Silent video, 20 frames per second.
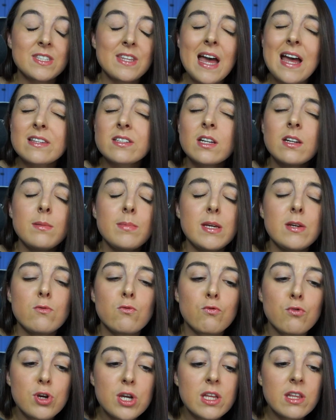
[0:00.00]
That's going to be
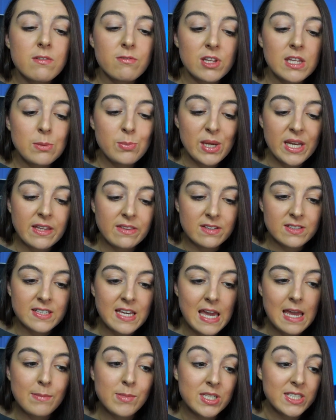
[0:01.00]
really, really big in this game.